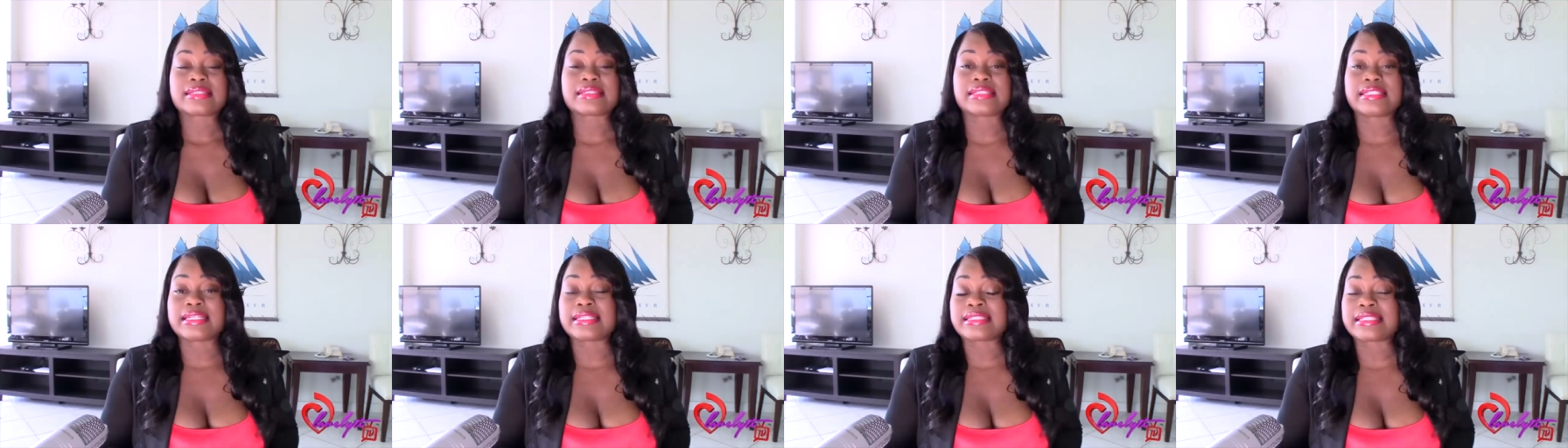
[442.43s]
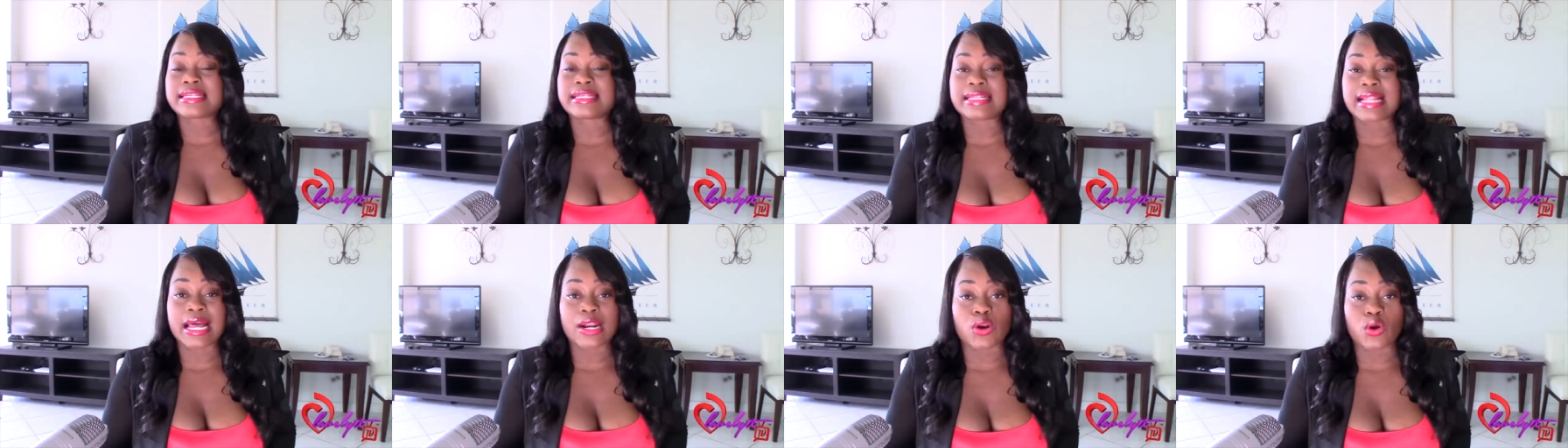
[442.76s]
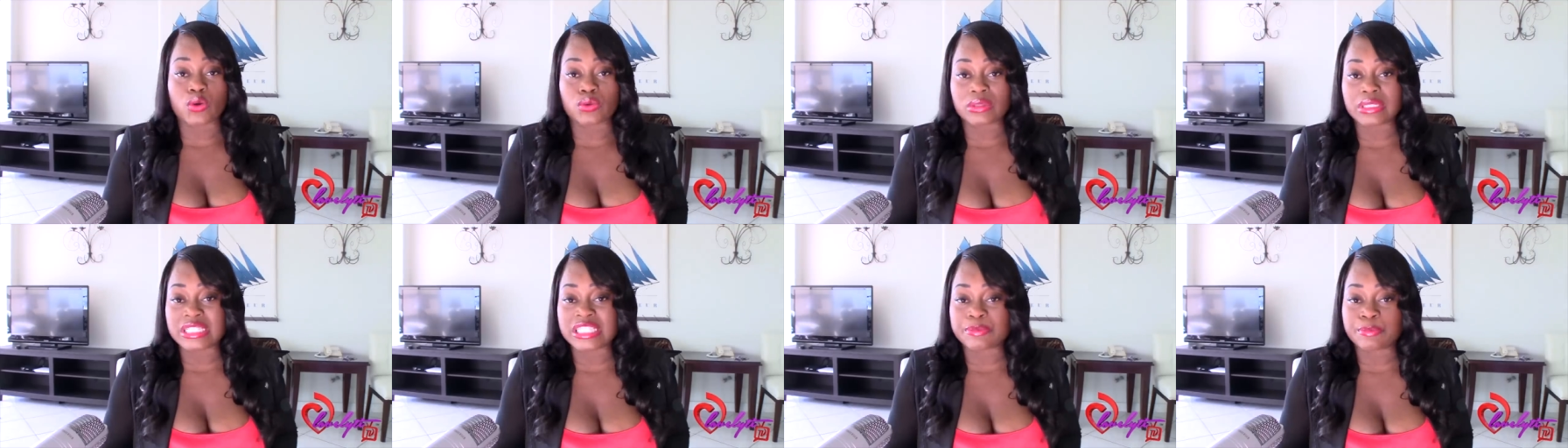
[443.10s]
Cissy
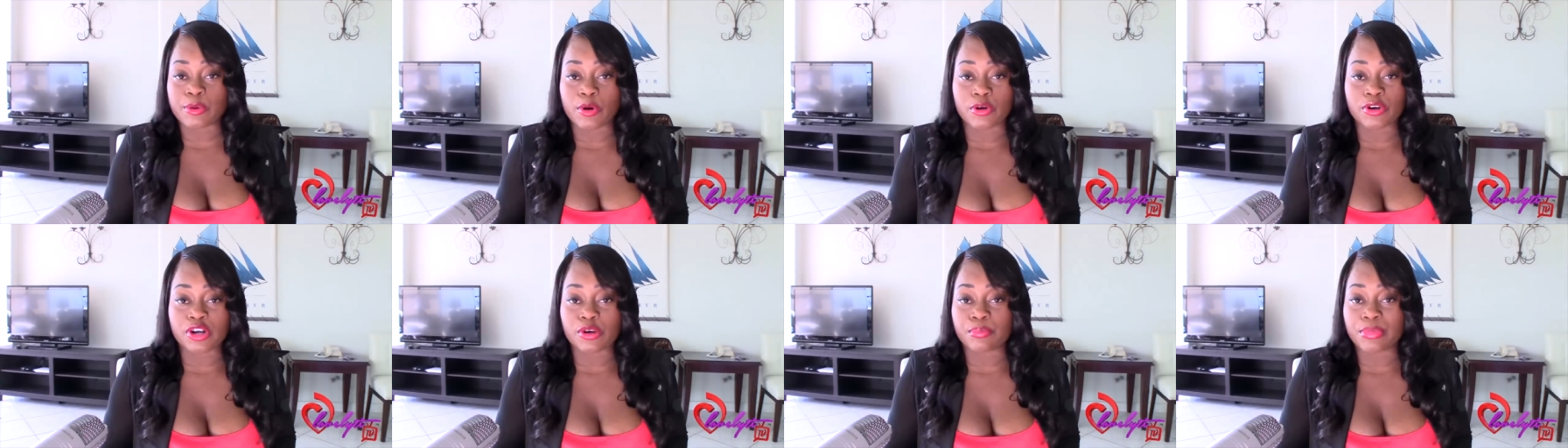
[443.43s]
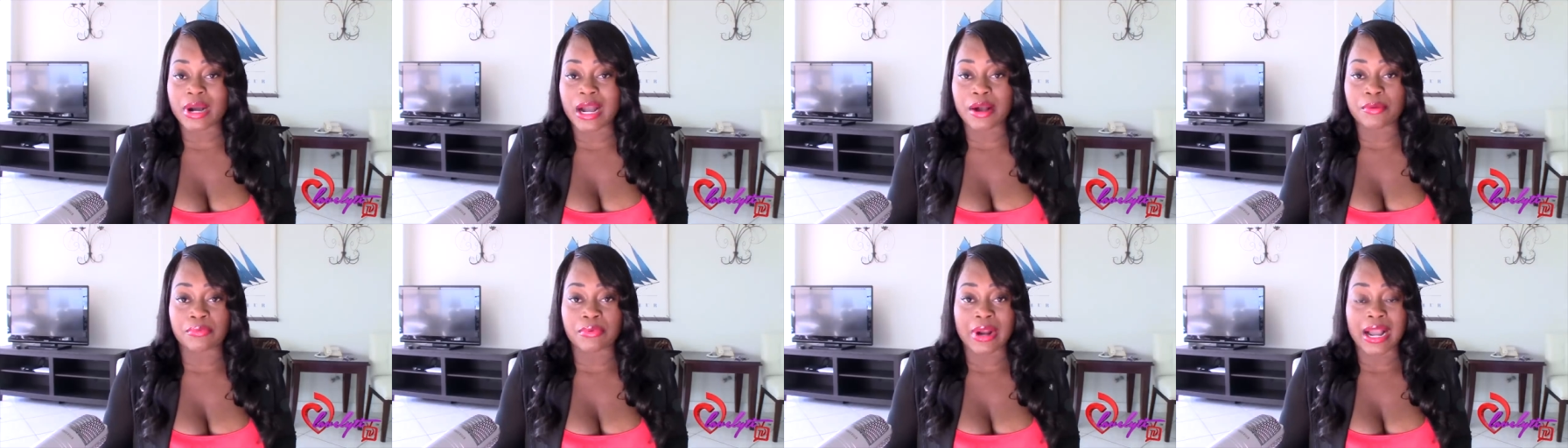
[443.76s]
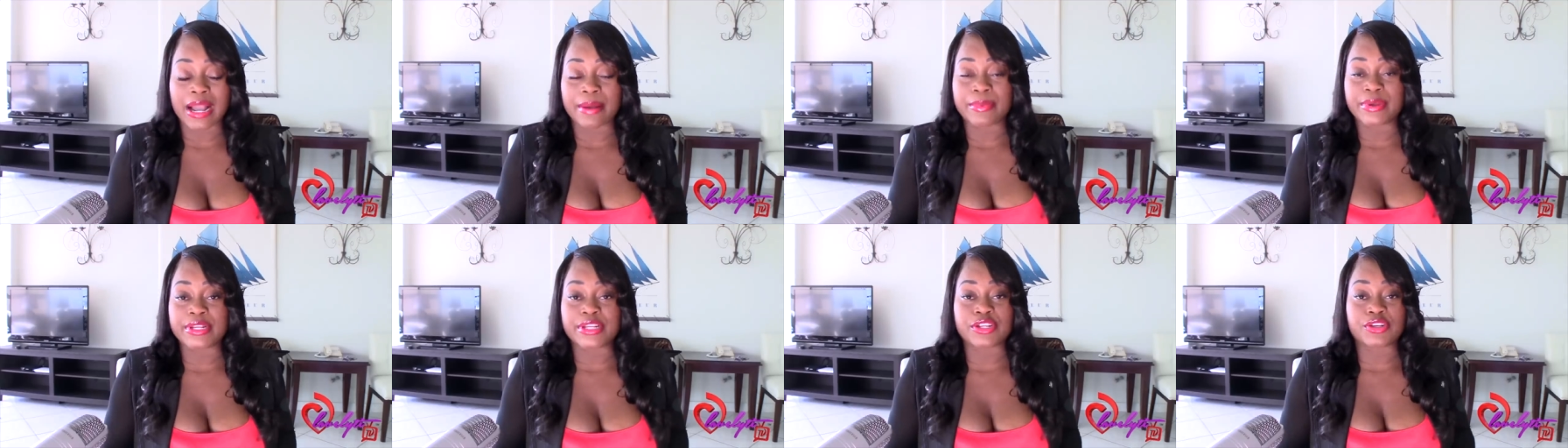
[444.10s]
not only spoke about
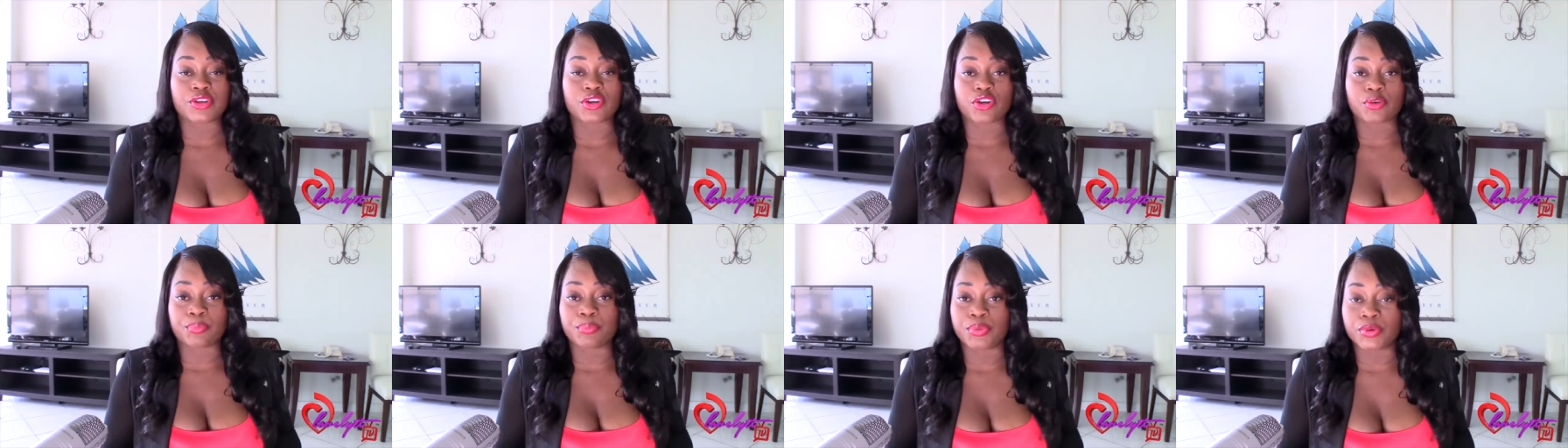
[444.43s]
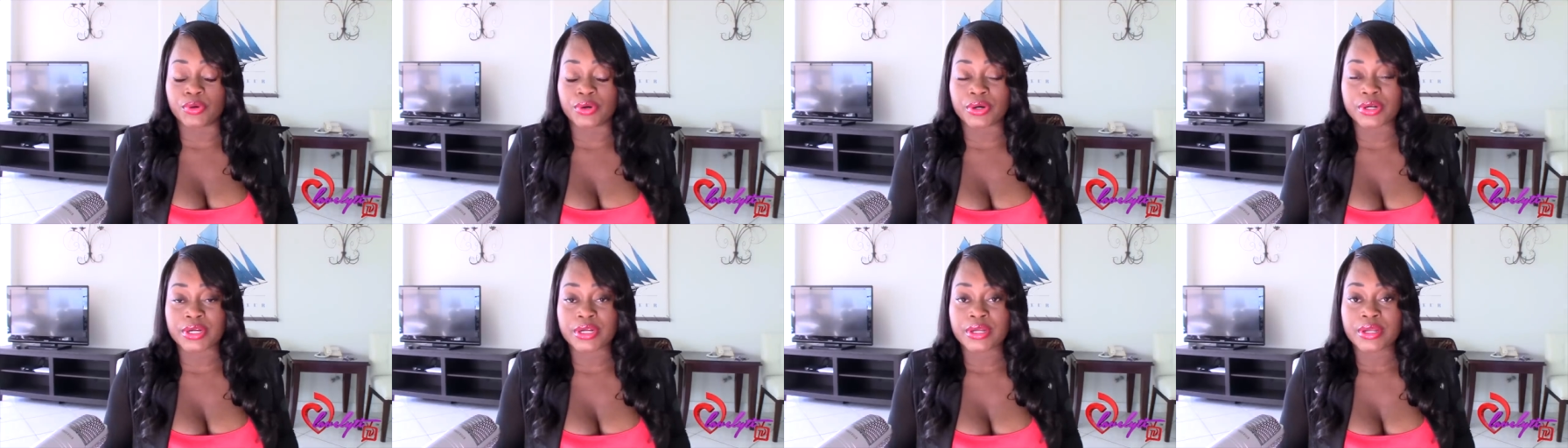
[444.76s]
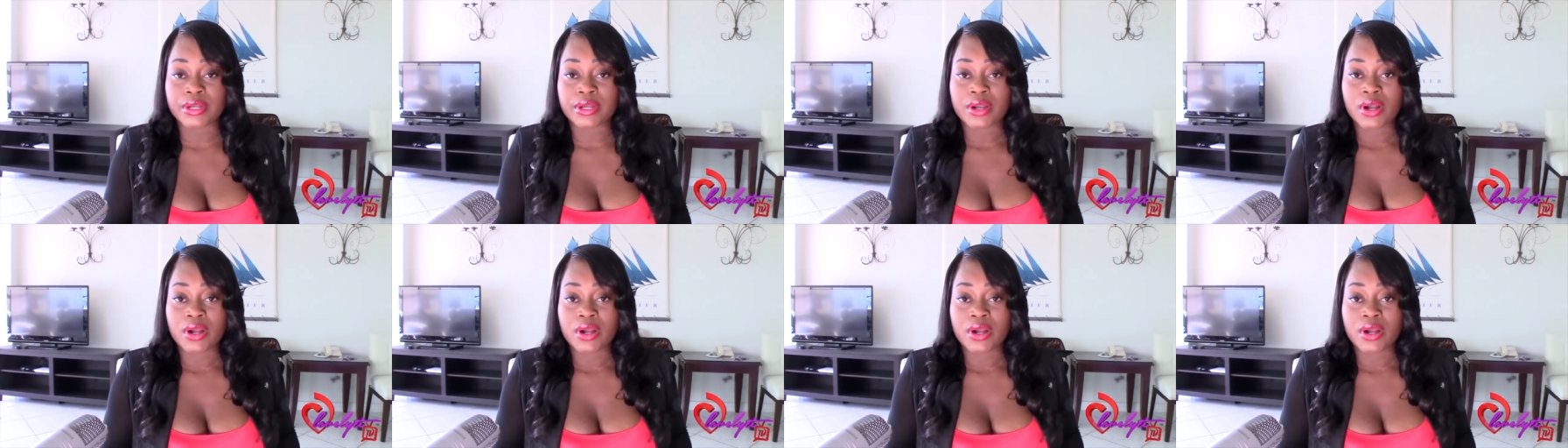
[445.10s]
Robyn in her book